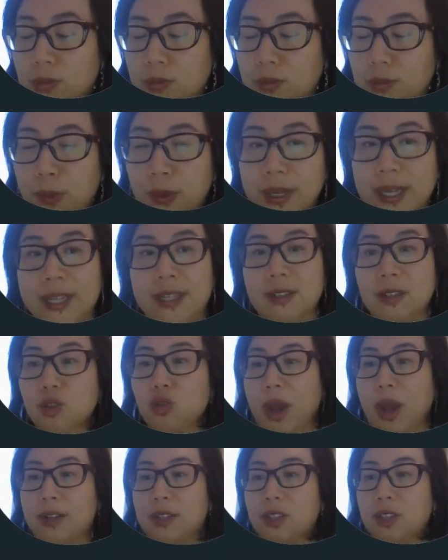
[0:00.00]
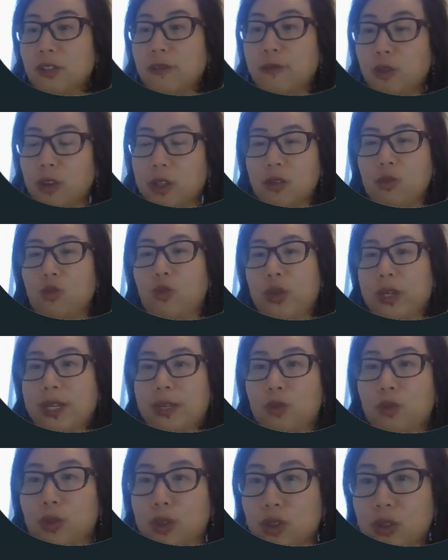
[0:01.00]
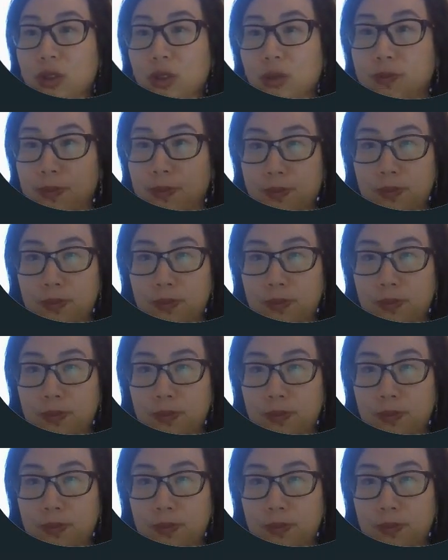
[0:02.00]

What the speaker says: put in a strategy for Henry, which is,